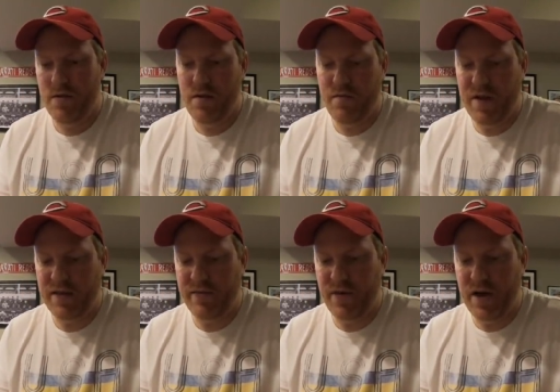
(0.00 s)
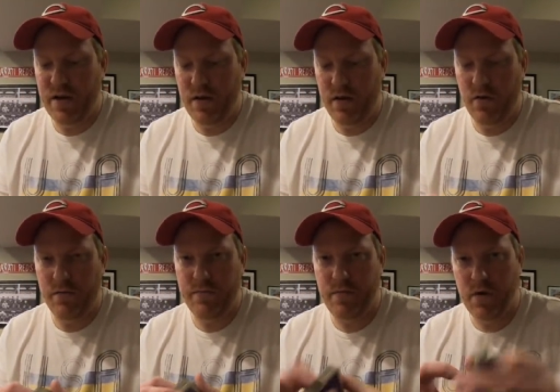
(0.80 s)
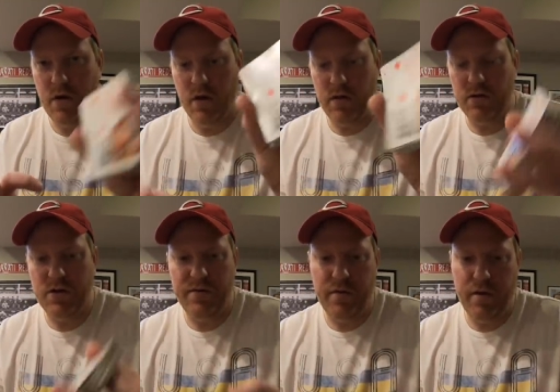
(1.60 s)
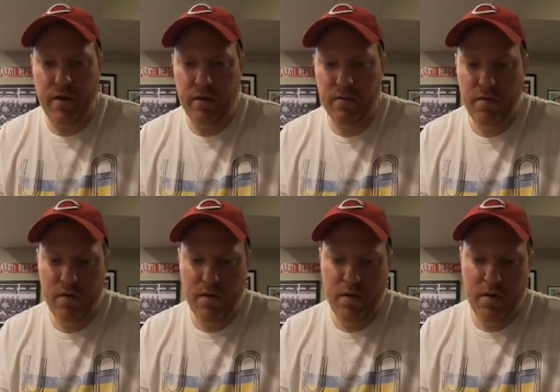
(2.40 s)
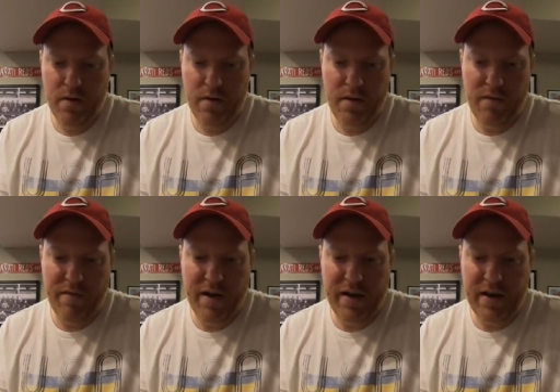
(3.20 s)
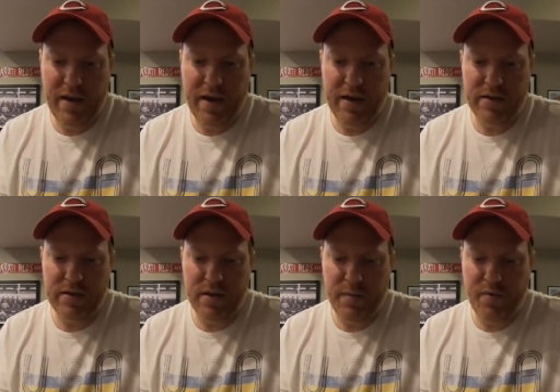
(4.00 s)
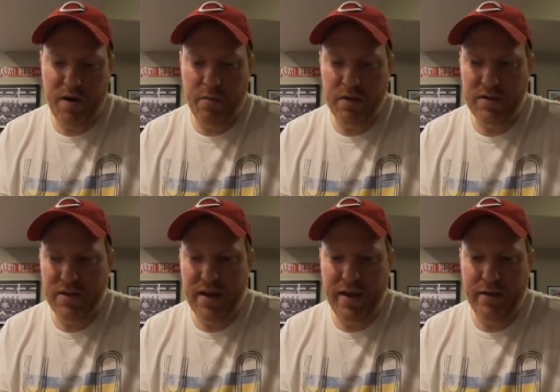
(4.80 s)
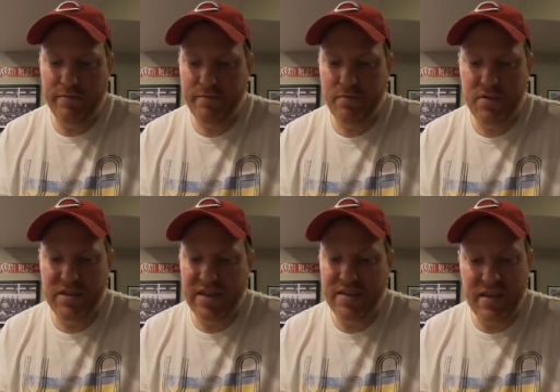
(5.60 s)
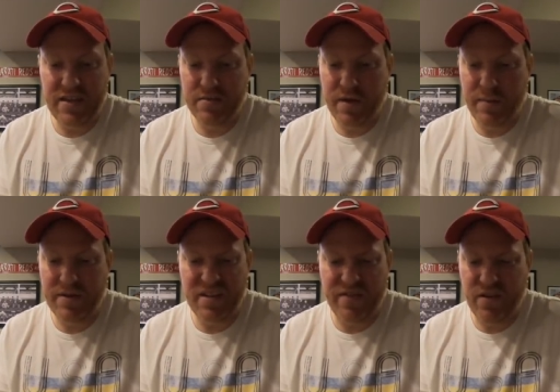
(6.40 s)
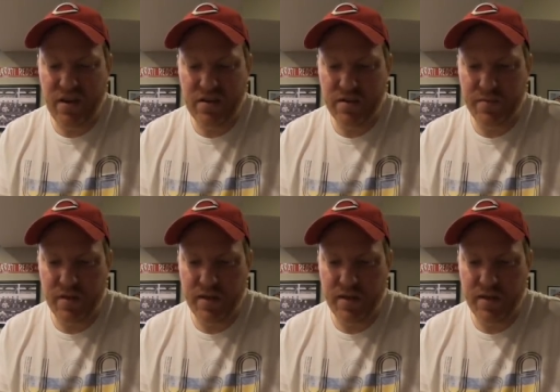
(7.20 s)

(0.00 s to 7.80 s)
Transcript: and the fact they've got, you know, colors and everything. If I had to guess, I'd probably say 60s, maybe 70s, something